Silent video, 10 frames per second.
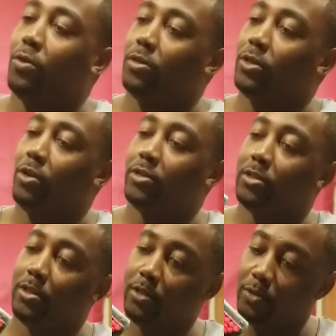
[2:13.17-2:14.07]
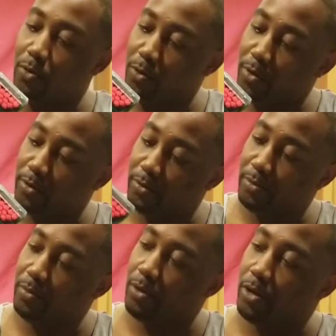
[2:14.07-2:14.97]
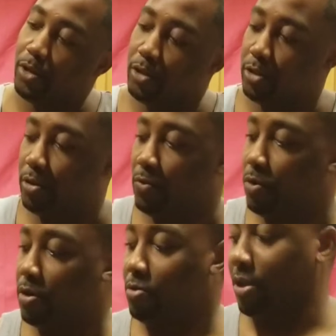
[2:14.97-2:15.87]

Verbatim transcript: the grease and oil, so you want to use like a